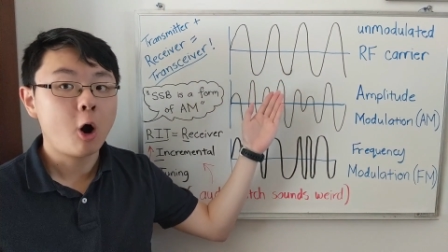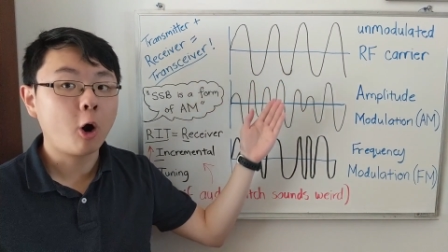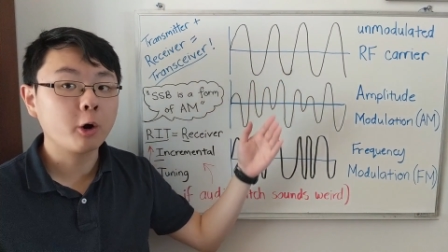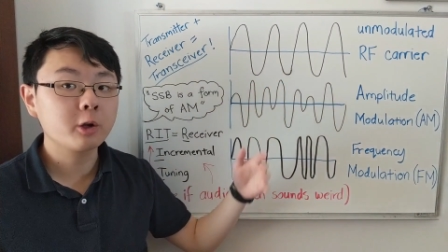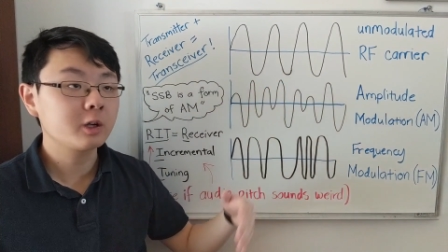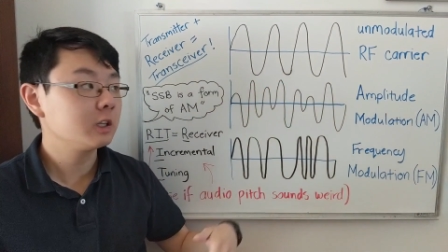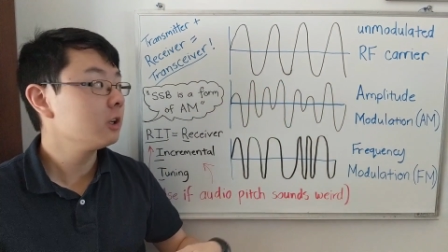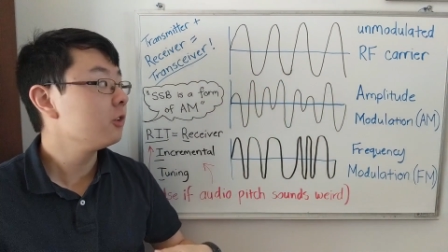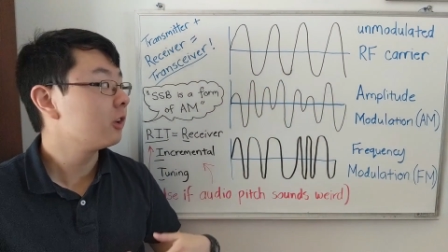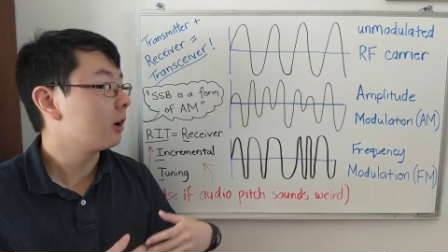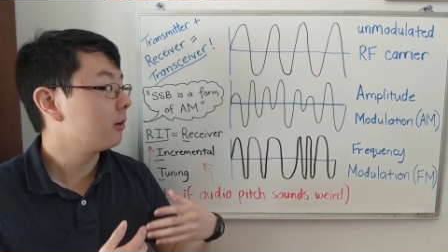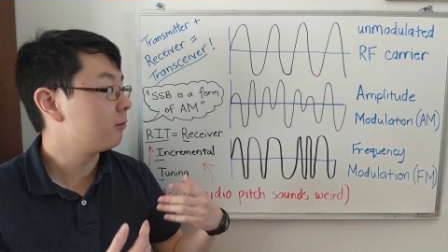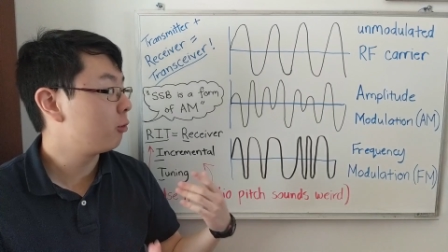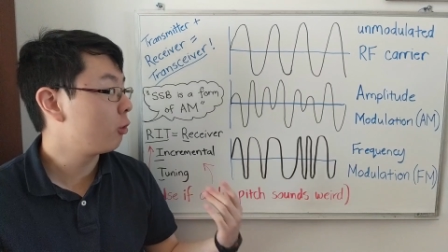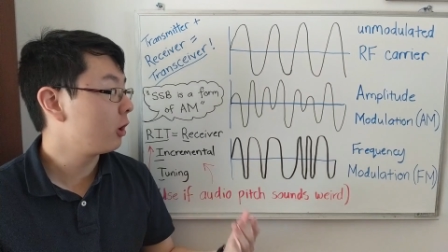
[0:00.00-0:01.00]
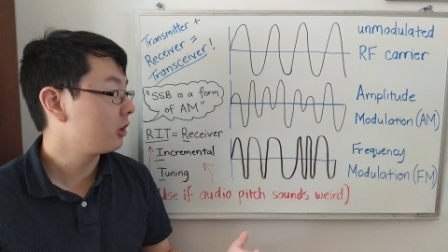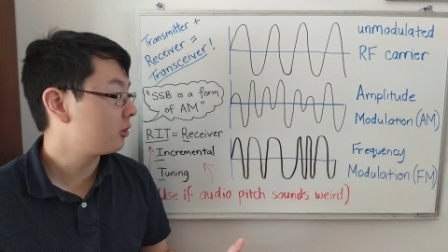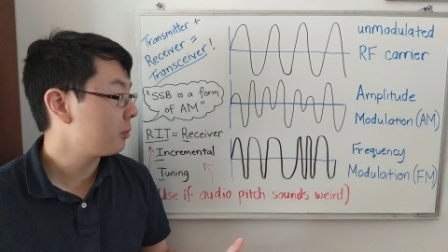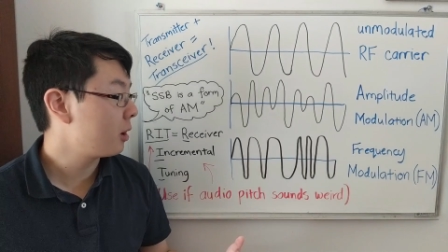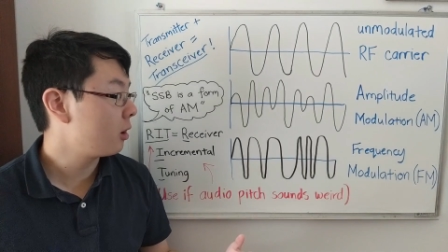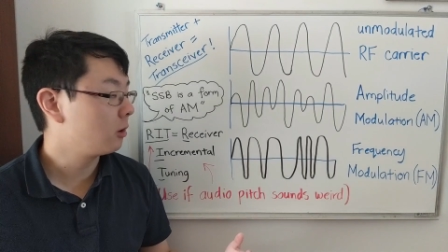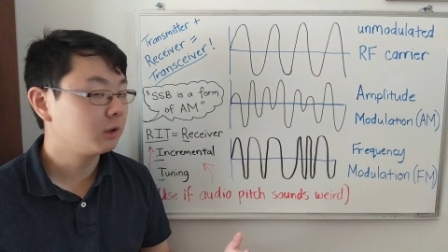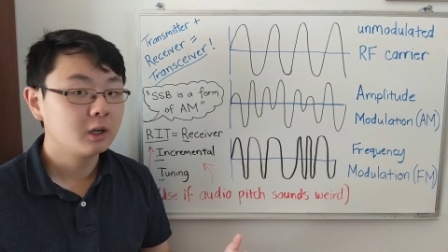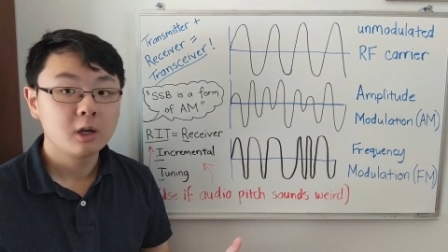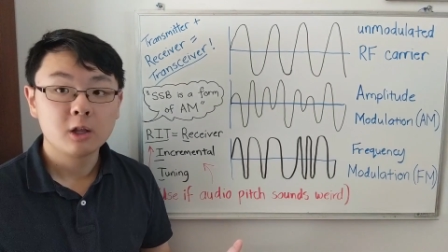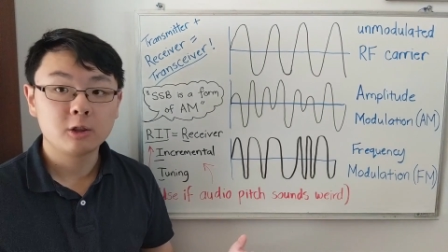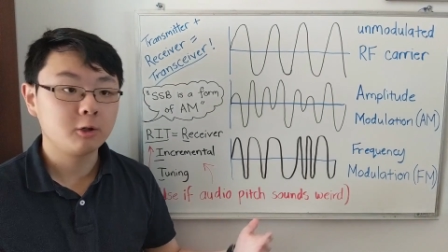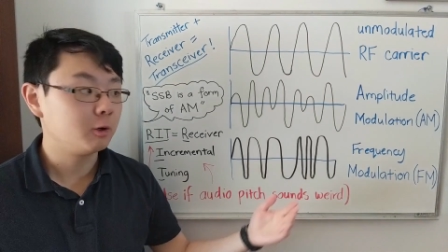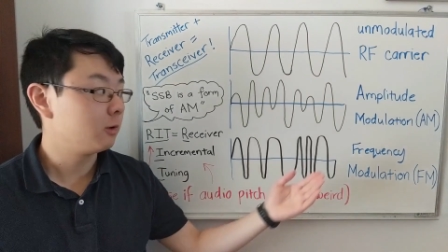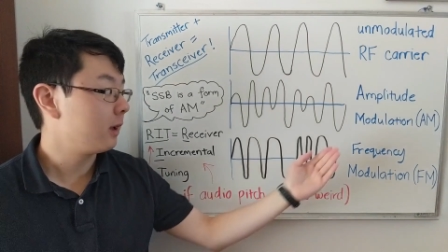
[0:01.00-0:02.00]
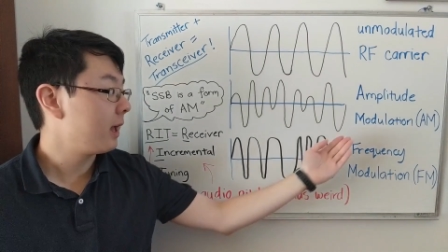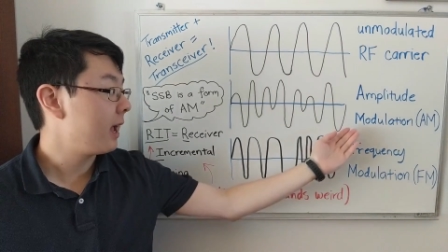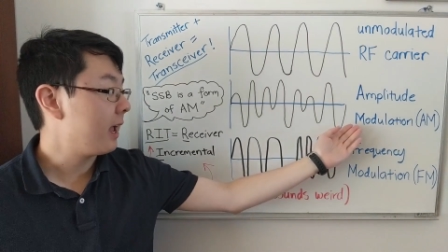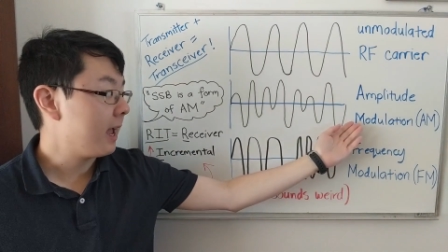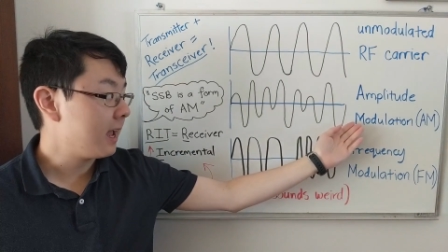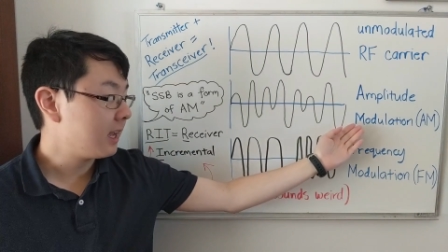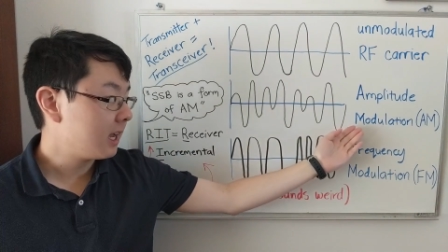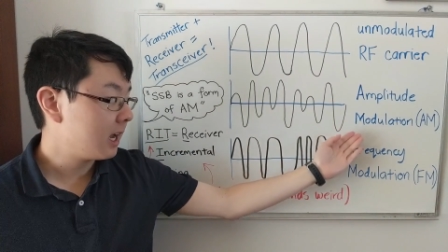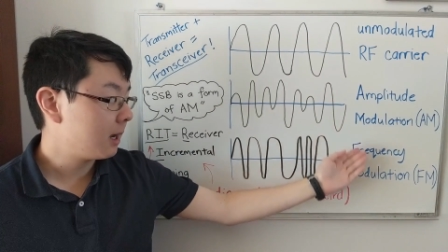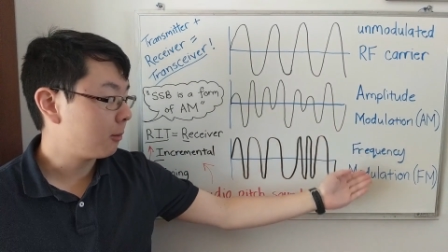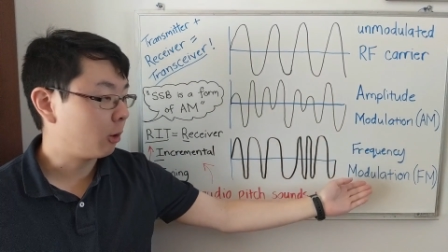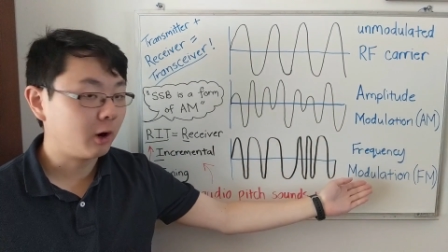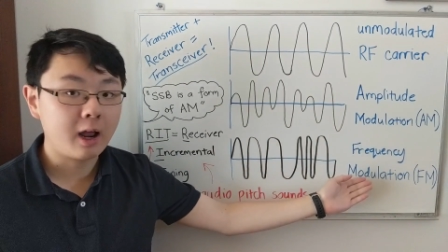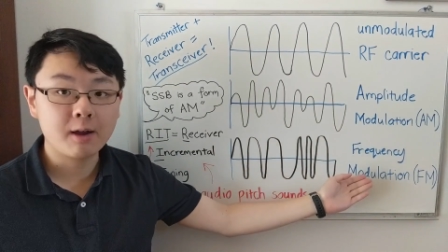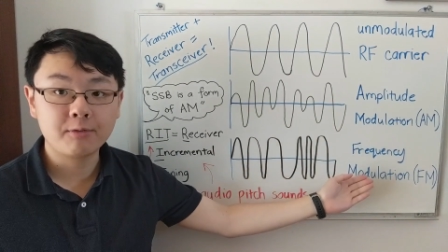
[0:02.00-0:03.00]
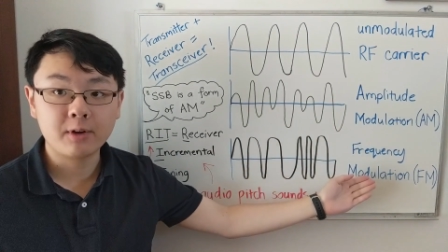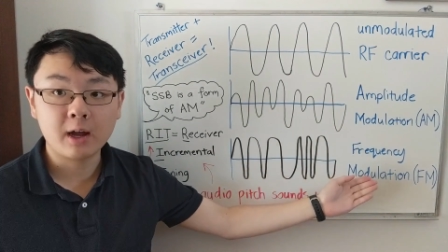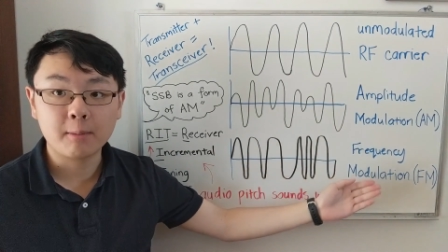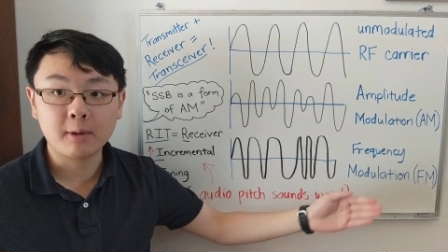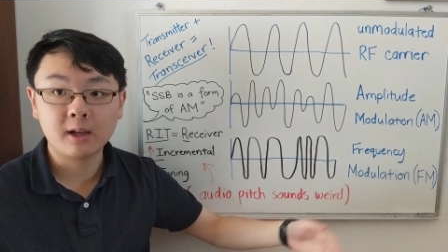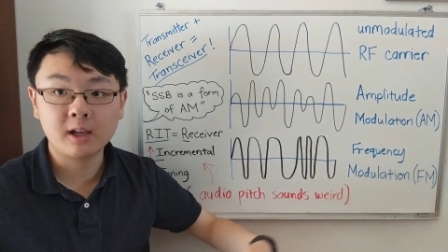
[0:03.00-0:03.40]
or you could use a voice mode through AM or FM,